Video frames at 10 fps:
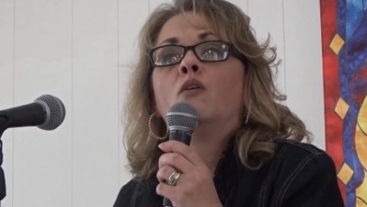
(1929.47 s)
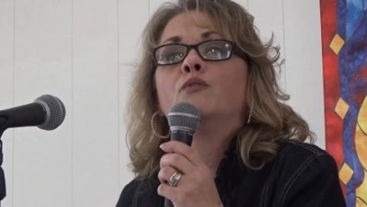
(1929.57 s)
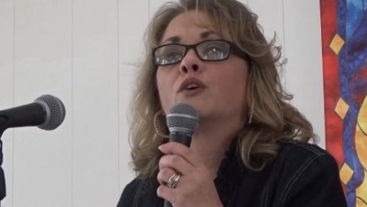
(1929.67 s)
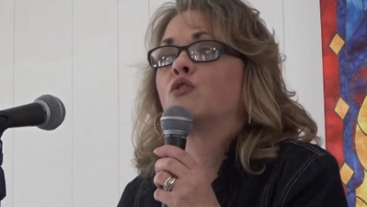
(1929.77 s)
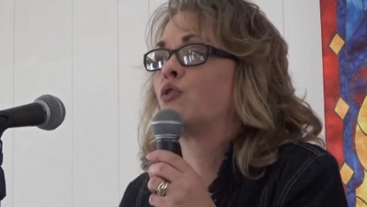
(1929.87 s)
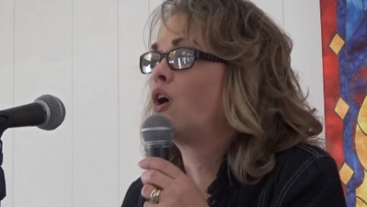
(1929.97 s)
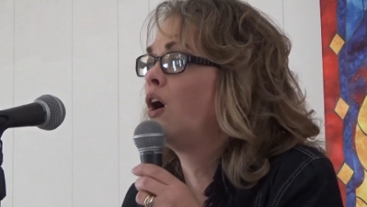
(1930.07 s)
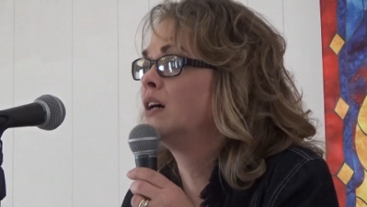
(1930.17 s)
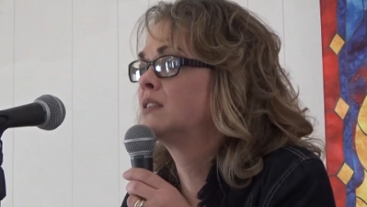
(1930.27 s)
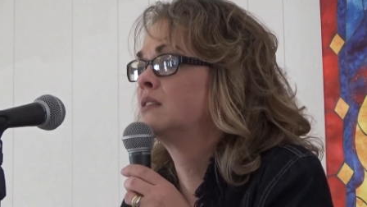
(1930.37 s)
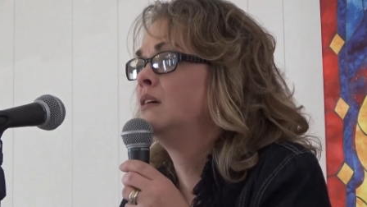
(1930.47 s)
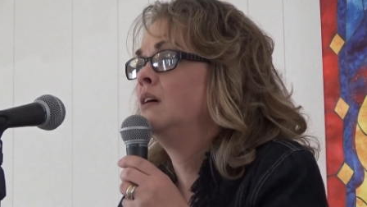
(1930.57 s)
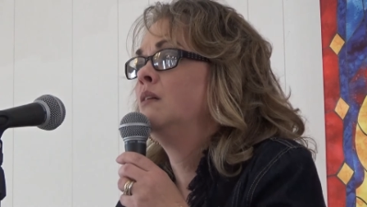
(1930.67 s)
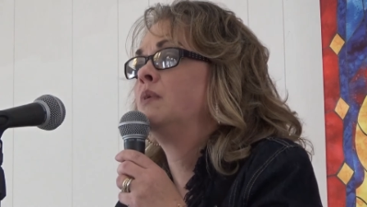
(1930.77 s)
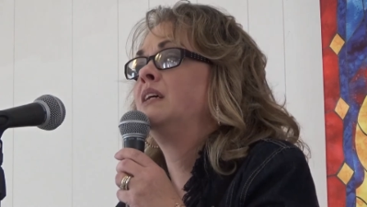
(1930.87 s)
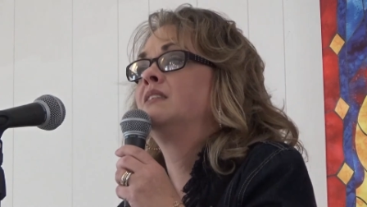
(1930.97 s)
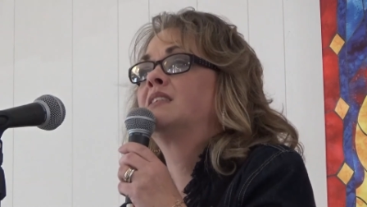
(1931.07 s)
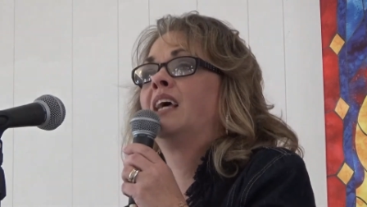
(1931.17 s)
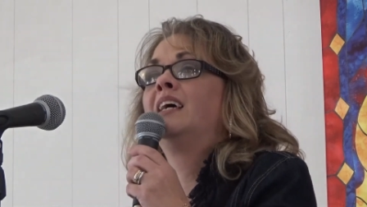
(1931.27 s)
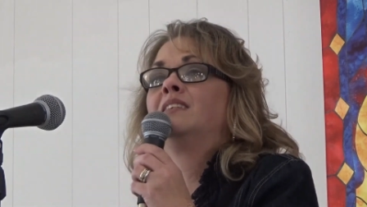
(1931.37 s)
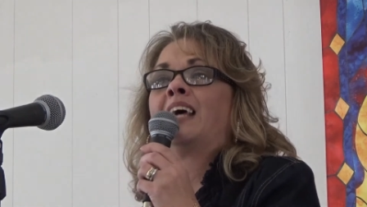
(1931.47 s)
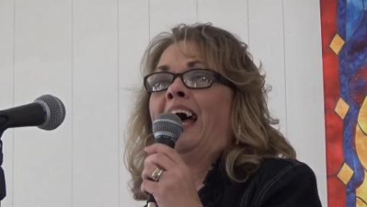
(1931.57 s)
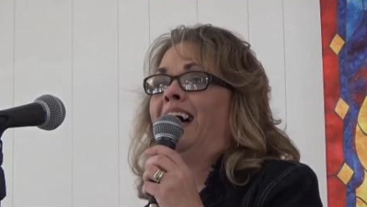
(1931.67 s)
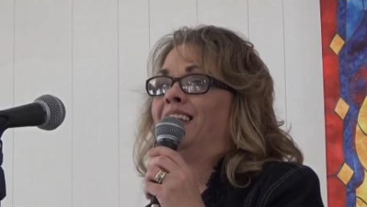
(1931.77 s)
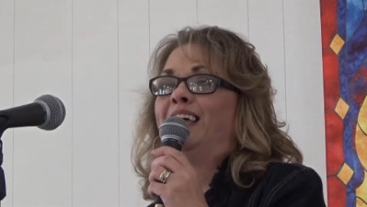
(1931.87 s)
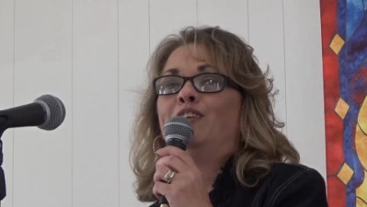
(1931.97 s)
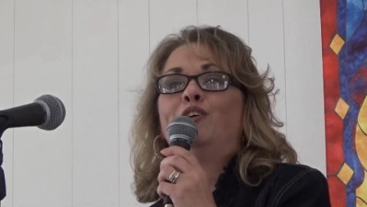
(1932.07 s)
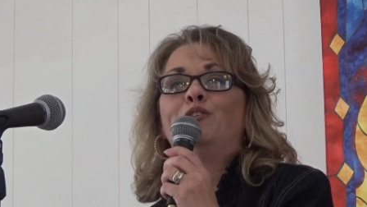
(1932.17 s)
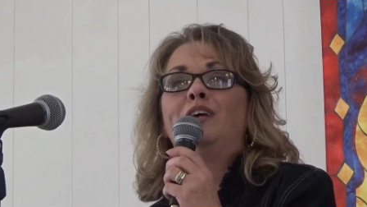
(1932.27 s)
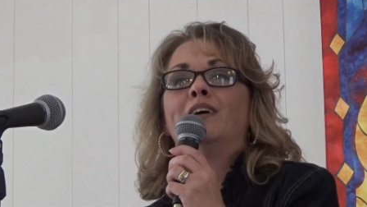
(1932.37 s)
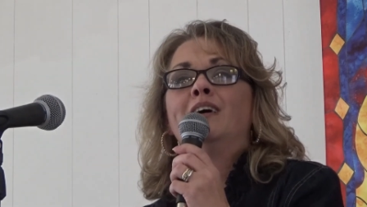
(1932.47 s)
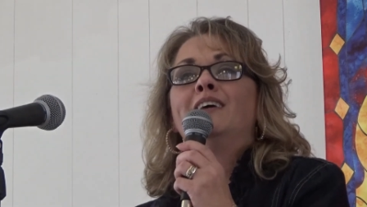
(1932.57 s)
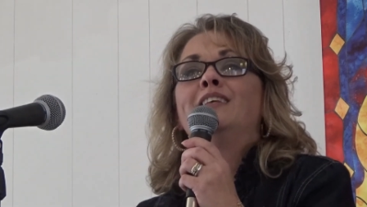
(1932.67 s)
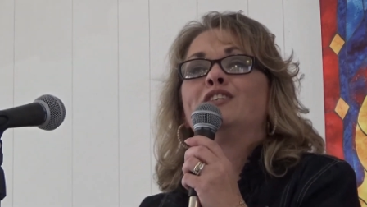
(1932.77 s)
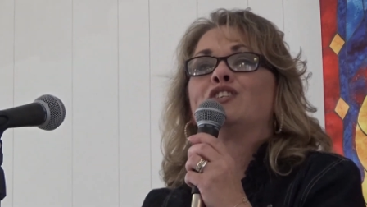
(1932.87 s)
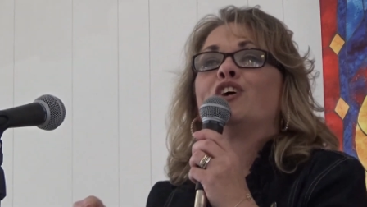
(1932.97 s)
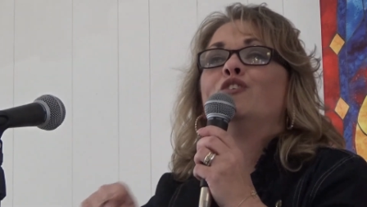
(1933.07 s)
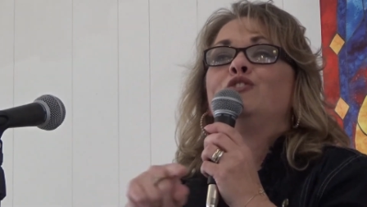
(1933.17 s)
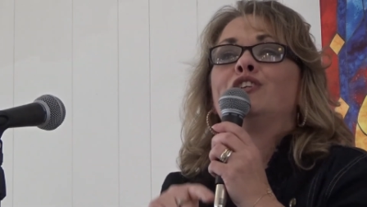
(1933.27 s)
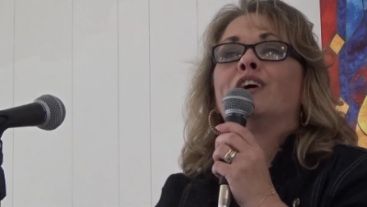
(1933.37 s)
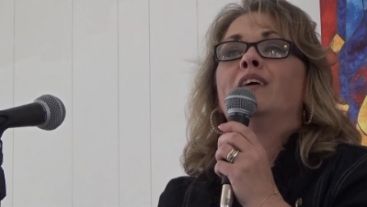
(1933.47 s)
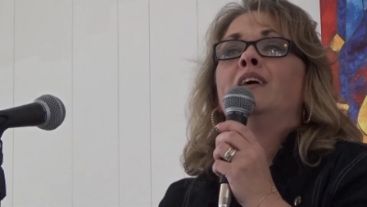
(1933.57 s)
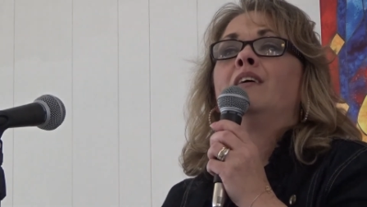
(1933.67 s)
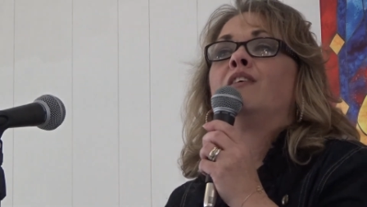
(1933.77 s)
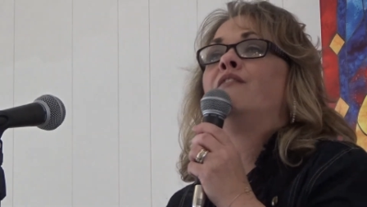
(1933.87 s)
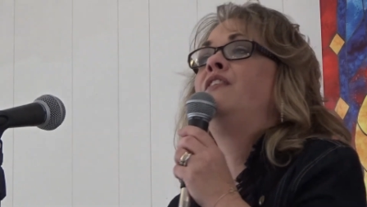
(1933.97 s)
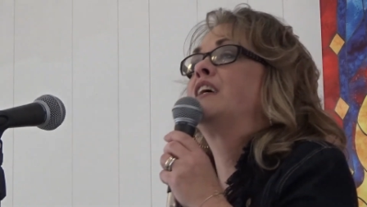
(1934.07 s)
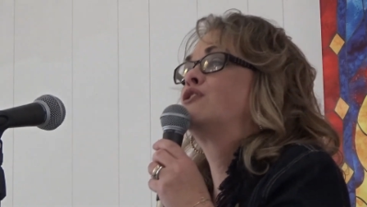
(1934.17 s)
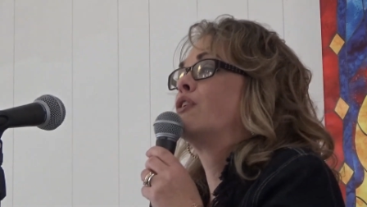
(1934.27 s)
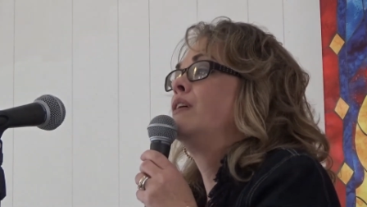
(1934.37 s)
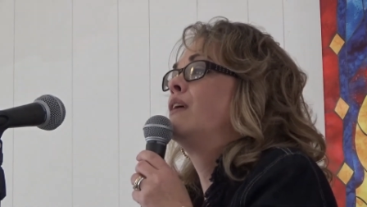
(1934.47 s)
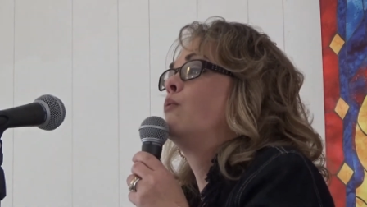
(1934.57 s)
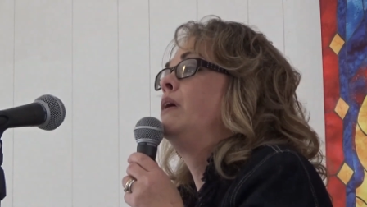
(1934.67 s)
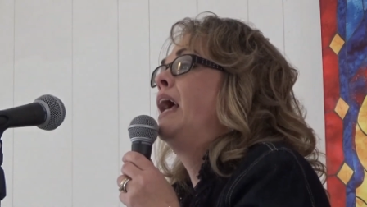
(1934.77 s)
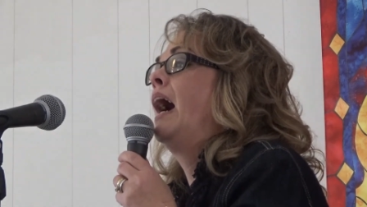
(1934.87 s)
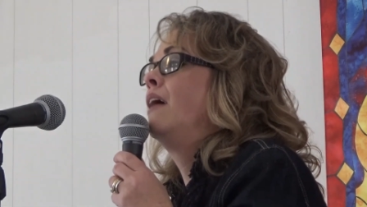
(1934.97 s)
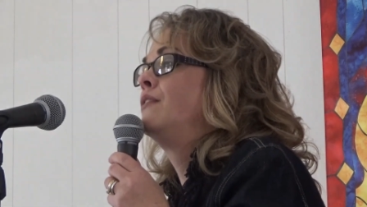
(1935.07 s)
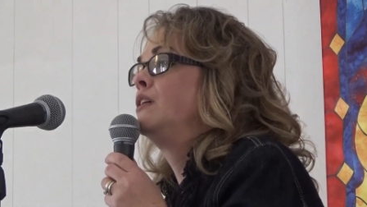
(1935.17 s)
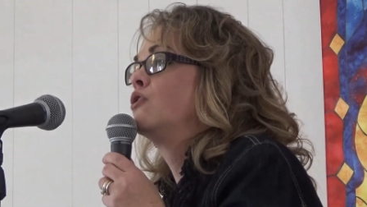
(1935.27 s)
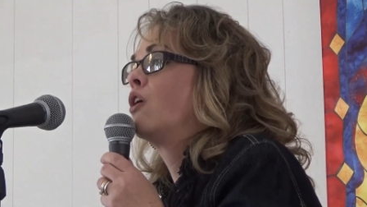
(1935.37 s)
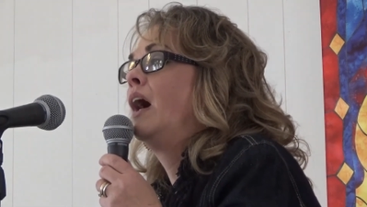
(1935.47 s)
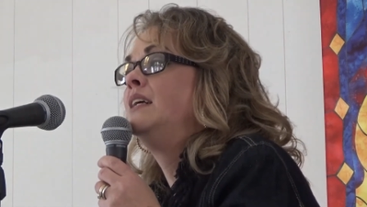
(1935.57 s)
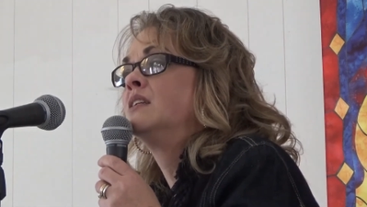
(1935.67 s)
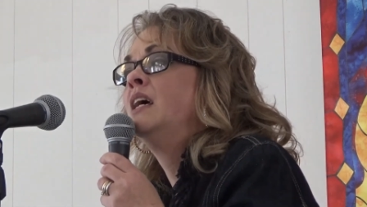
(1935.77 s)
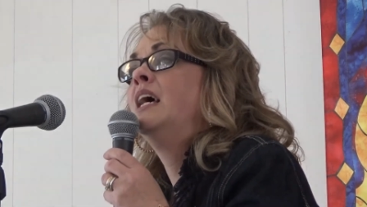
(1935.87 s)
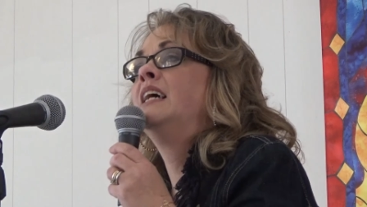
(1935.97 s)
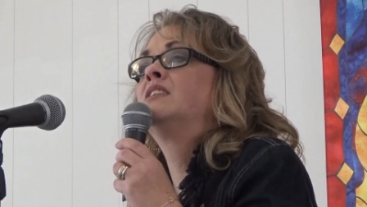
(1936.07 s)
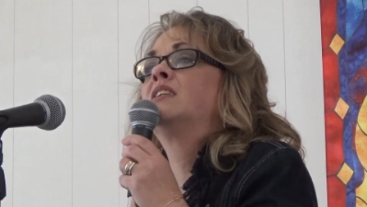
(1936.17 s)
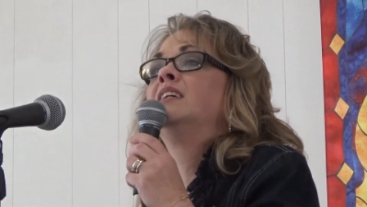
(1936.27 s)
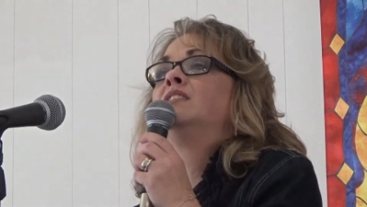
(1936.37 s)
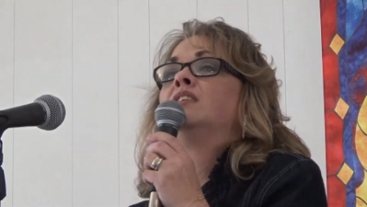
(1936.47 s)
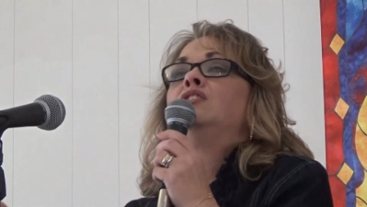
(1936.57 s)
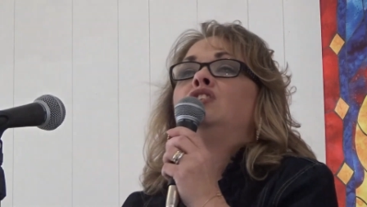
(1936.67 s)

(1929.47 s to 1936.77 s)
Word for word: on the cross, but it says, hallelujah. This shows you the victory that we have in Christ. It says that